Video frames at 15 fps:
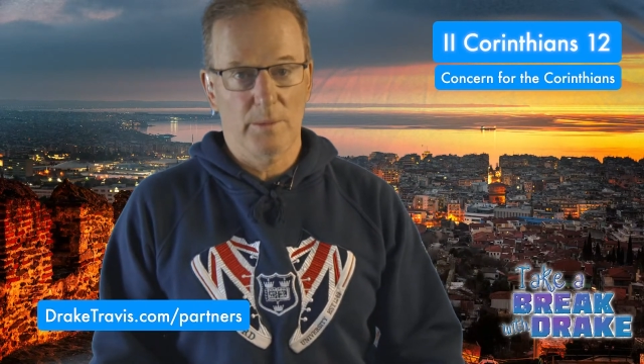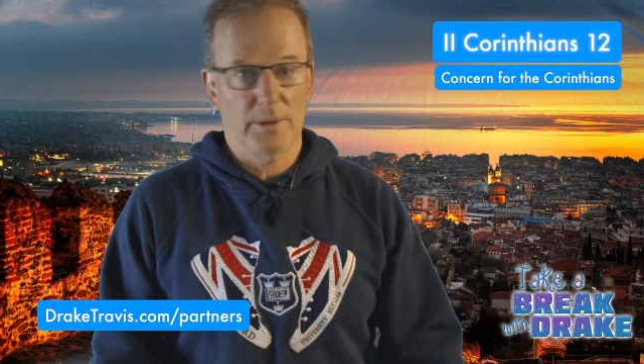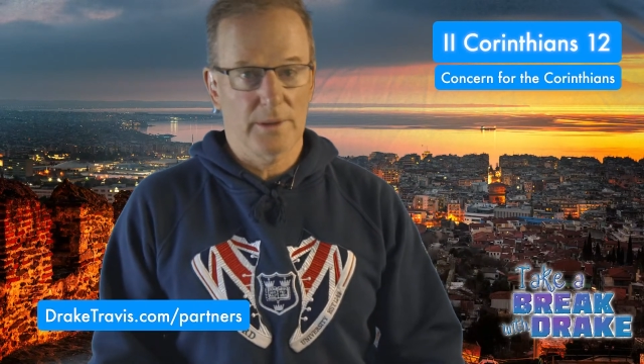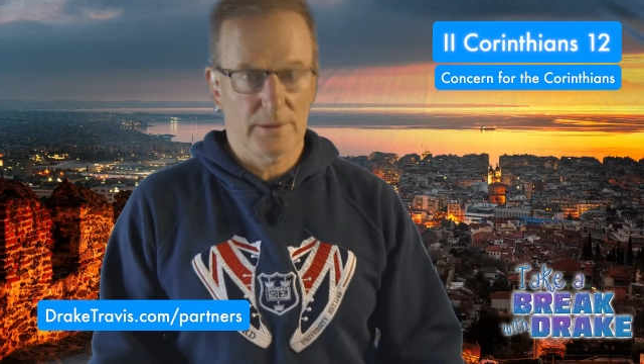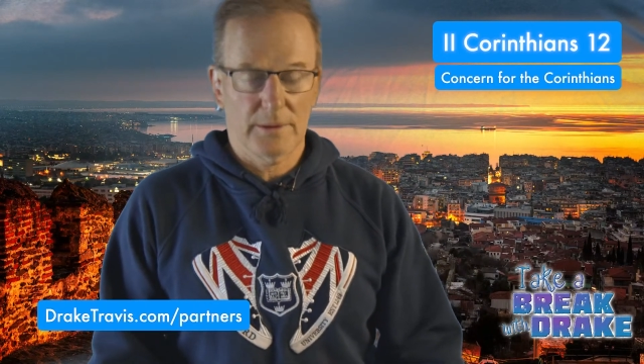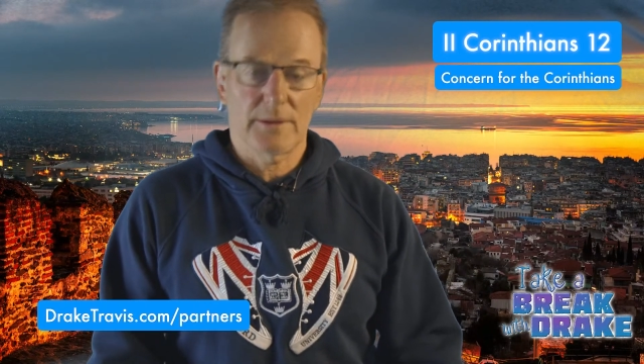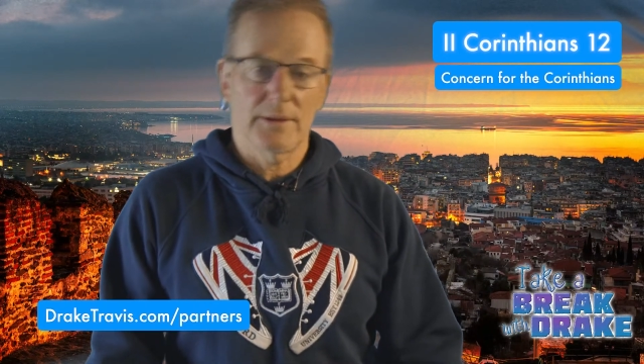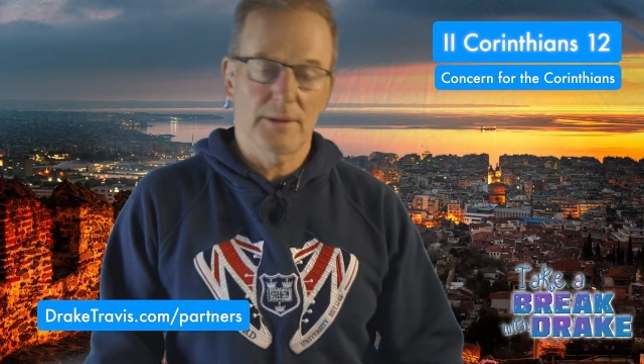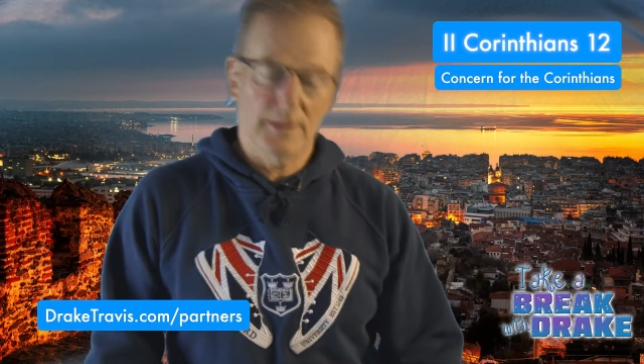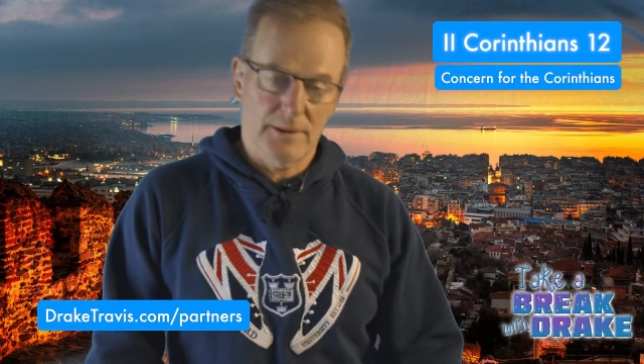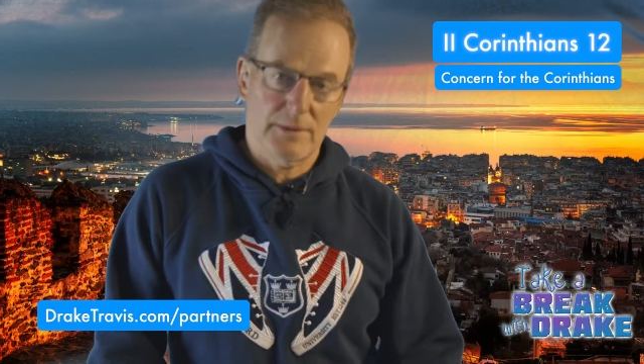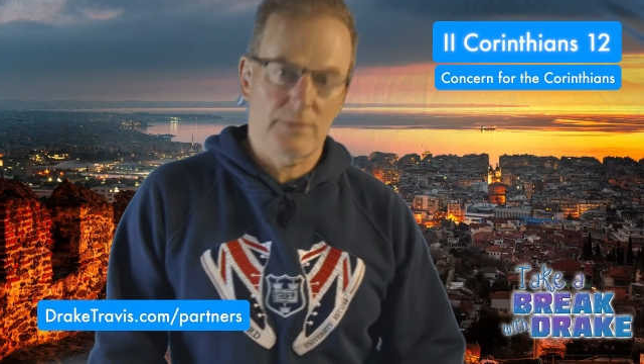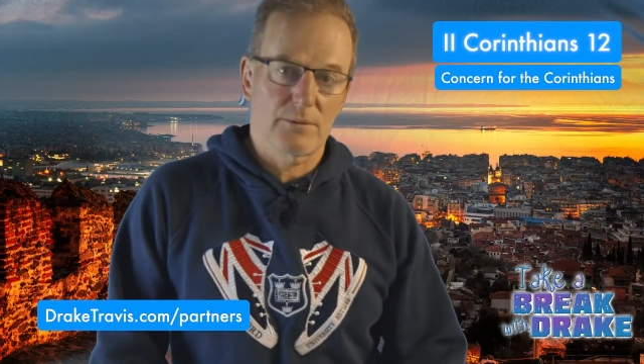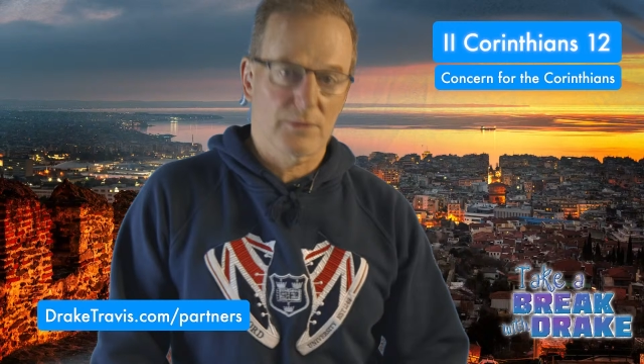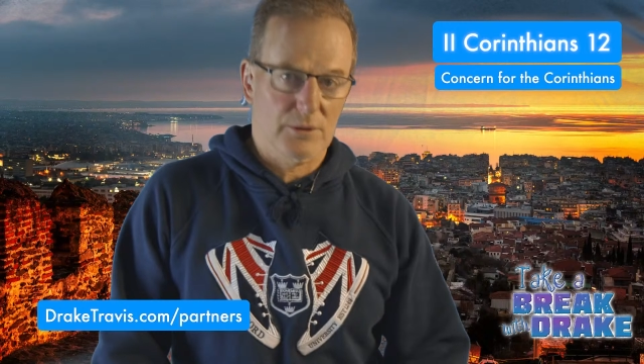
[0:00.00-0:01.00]
but
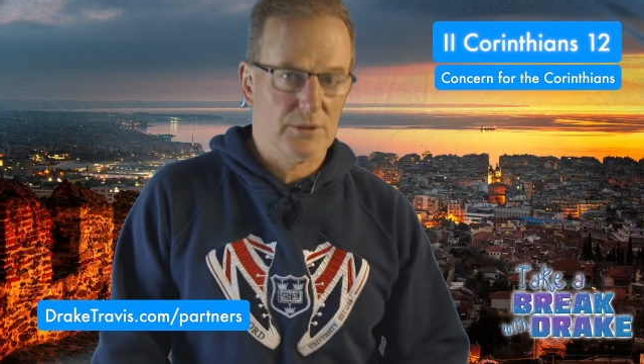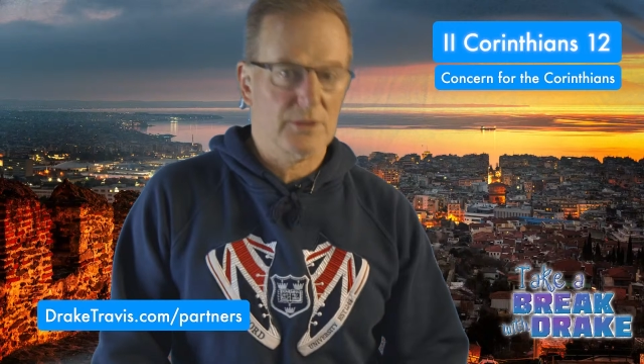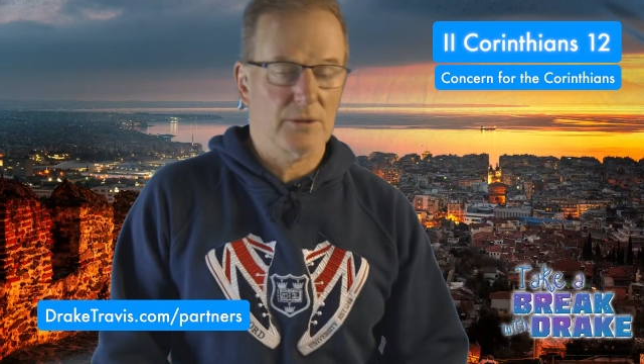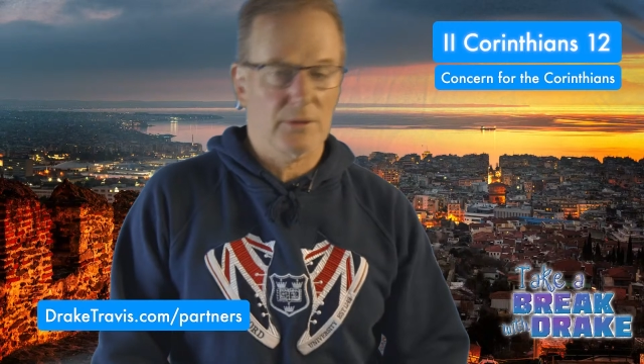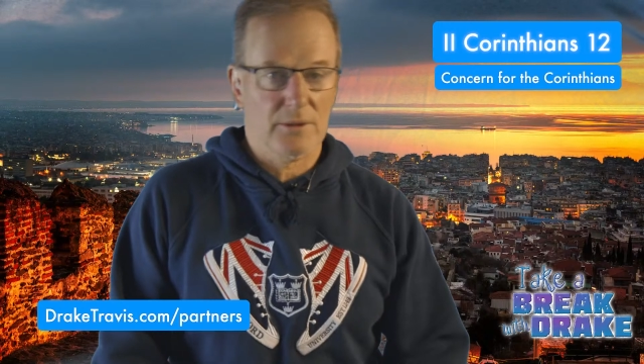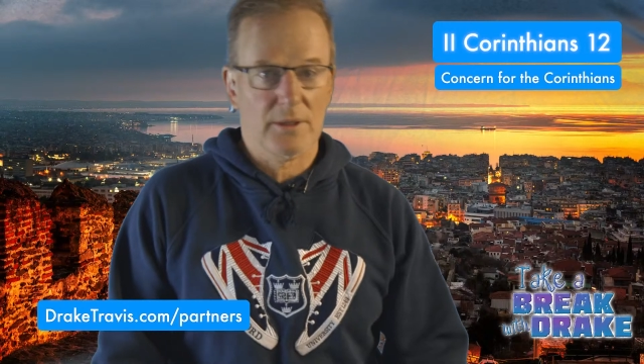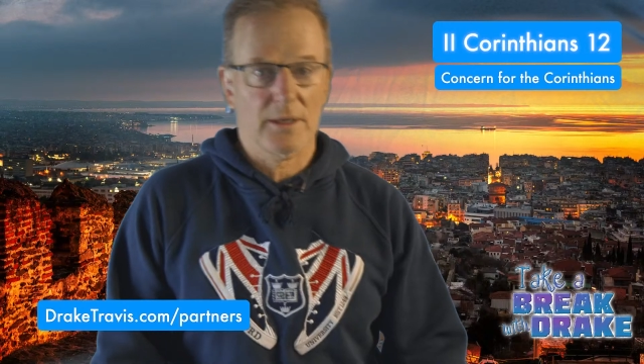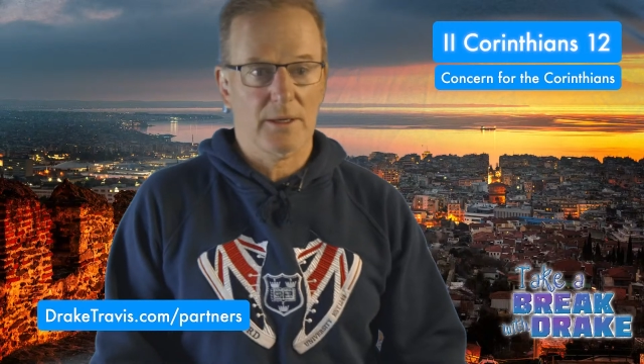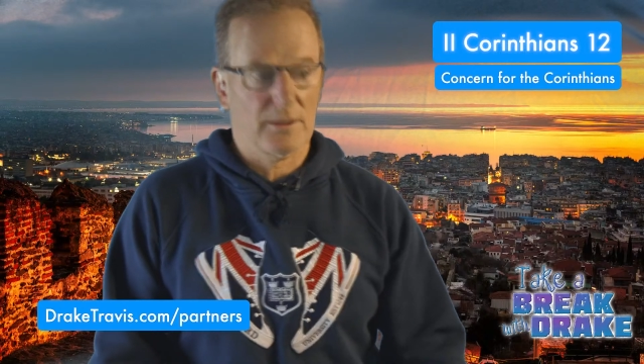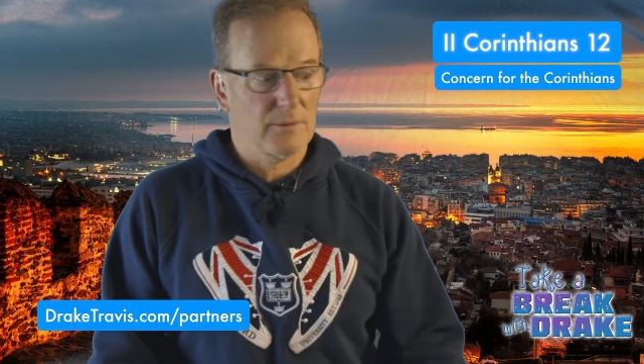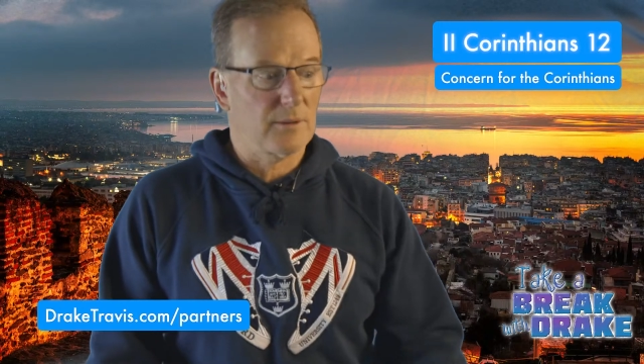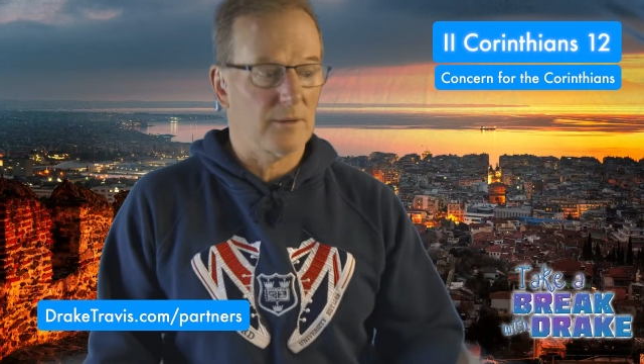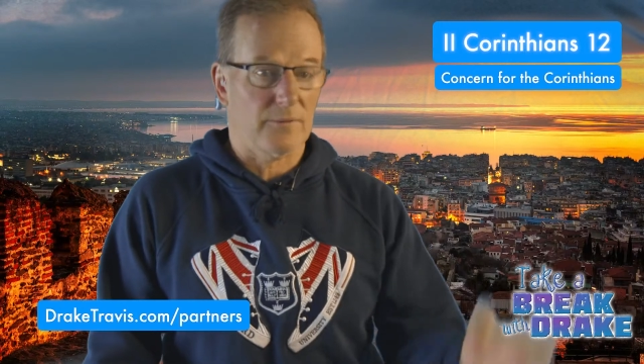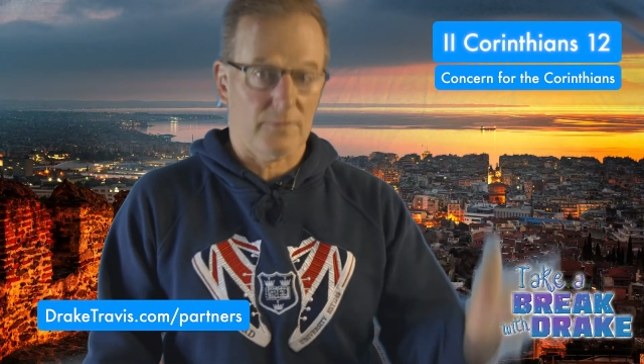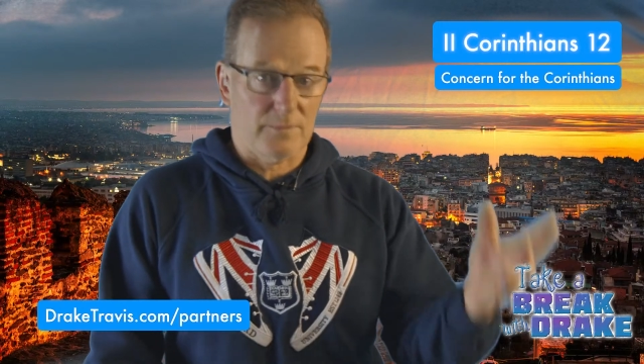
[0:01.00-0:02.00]
they were still kind of
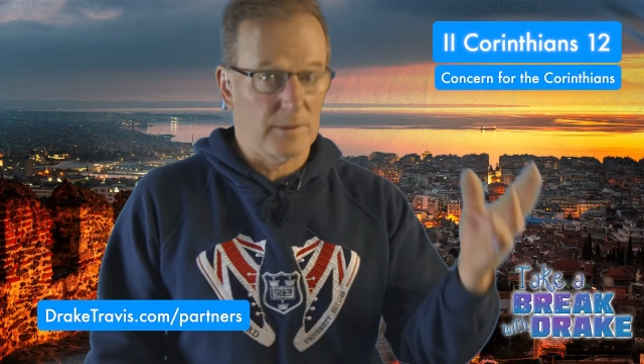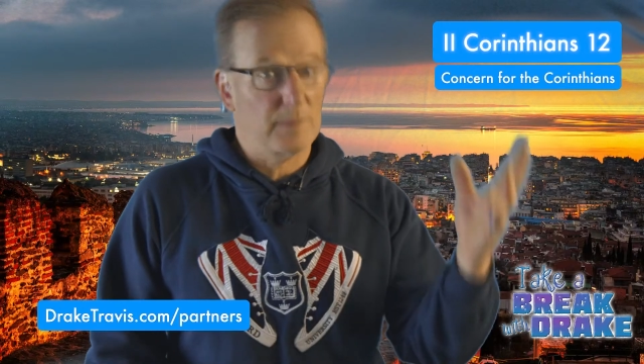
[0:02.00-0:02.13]
rough.